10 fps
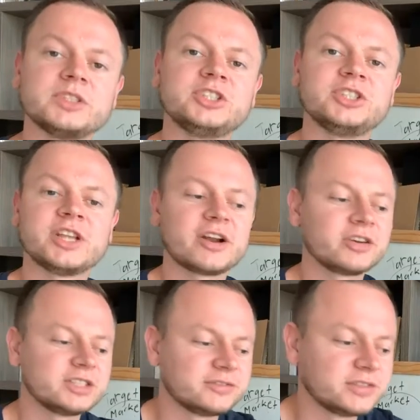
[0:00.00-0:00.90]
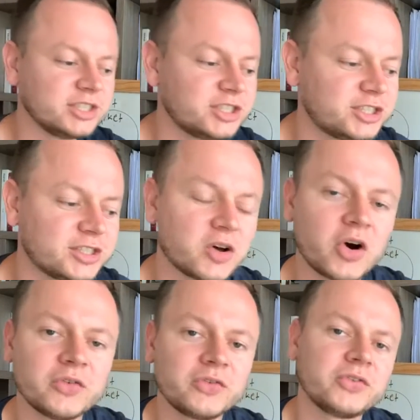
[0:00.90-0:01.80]
generic definition
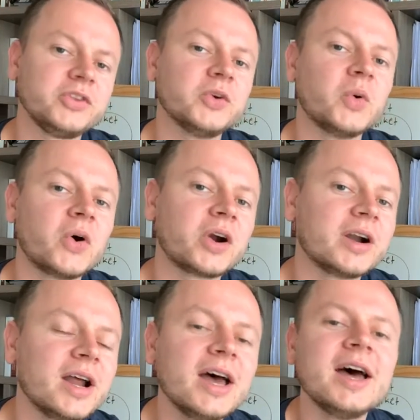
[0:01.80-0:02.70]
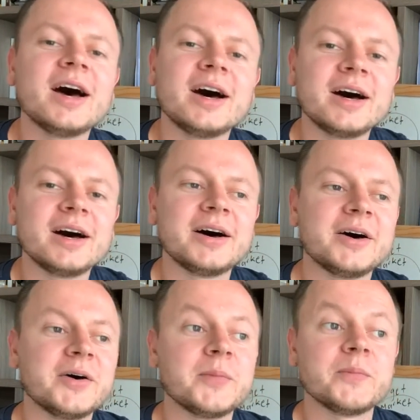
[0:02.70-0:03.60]
of your
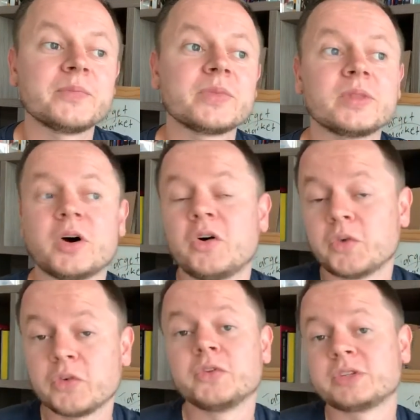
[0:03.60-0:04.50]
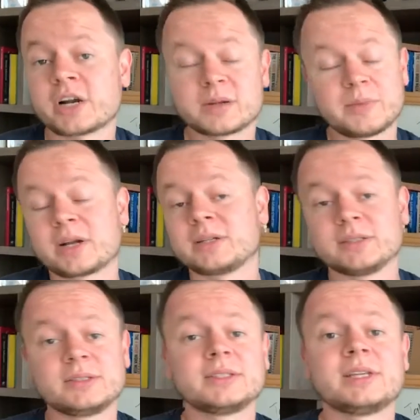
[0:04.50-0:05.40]
target market.
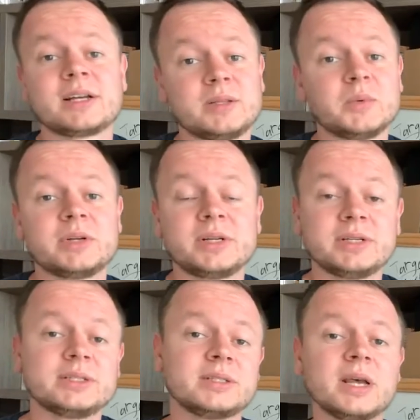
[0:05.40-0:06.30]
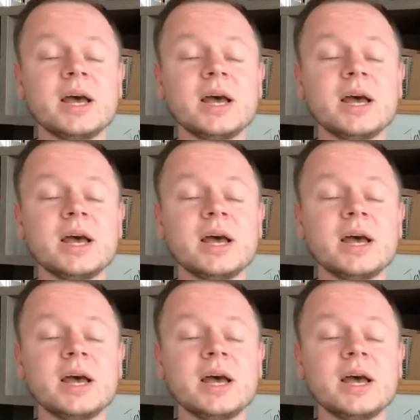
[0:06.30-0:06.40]
It's exactly what it is.